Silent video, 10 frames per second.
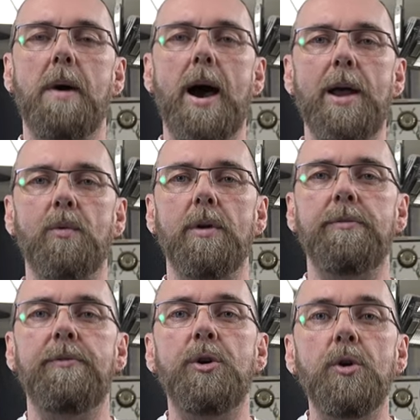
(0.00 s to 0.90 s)
my
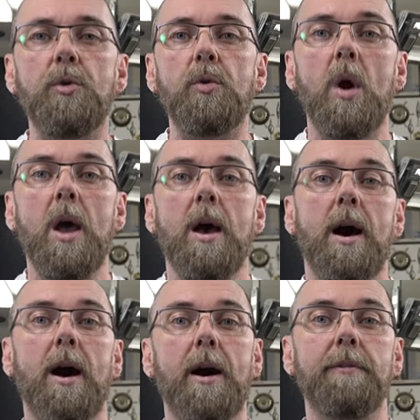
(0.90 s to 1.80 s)
review
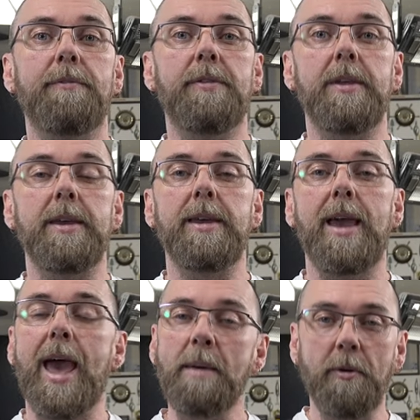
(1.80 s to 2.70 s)
of the
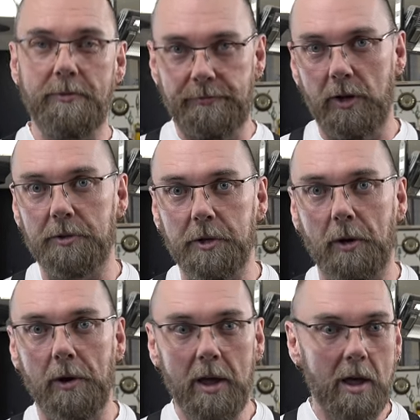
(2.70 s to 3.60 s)
HEPA
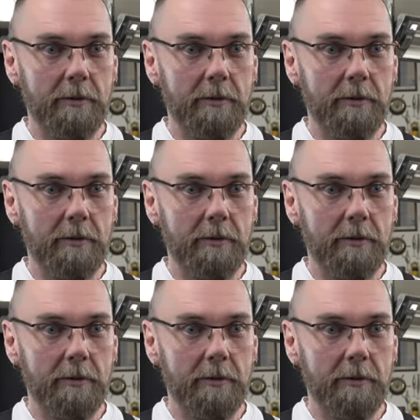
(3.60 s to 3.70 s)
filter